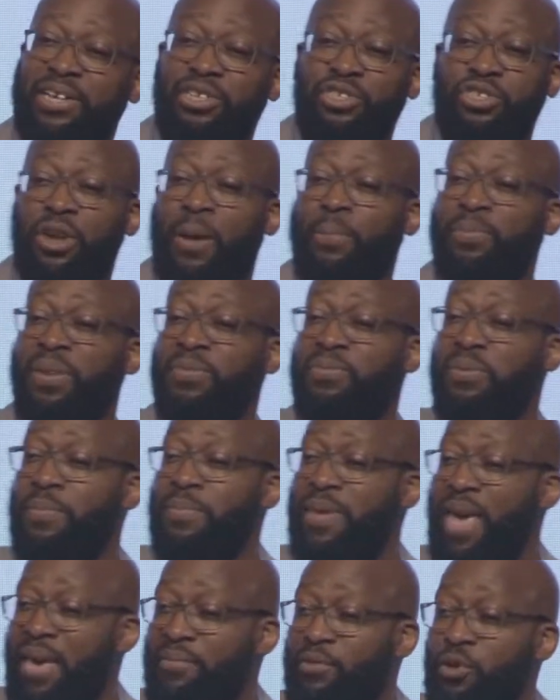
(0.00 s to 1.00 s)
something from
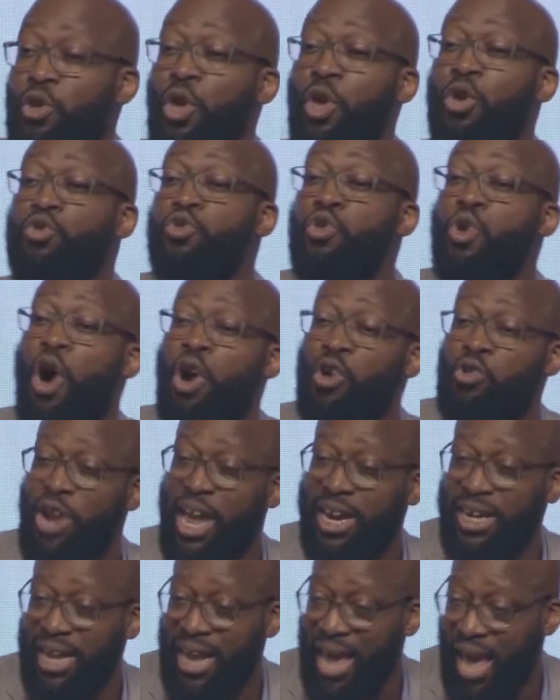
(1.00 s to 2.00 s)
heaven. You
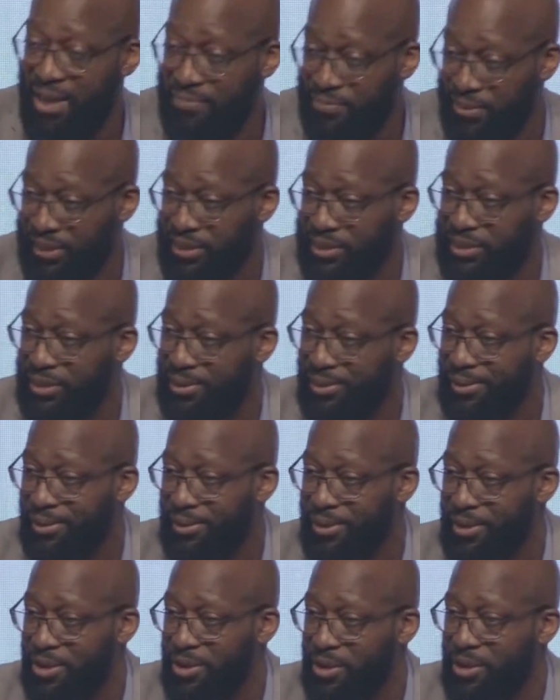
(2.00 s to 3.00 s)
already have it.
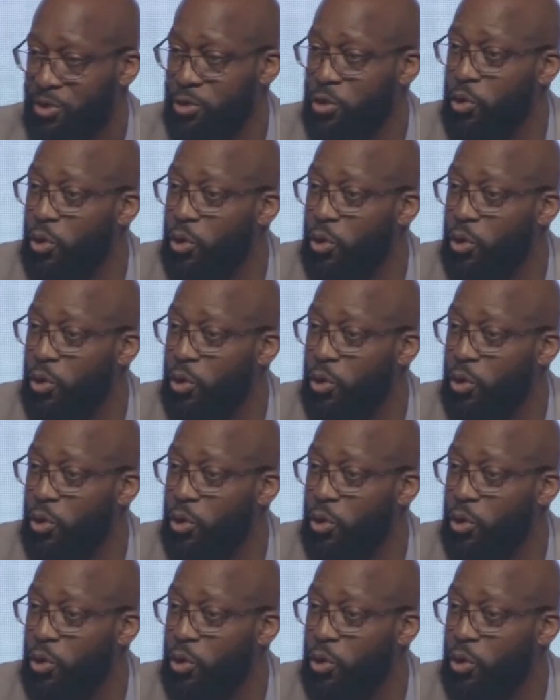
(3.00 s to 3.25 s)
You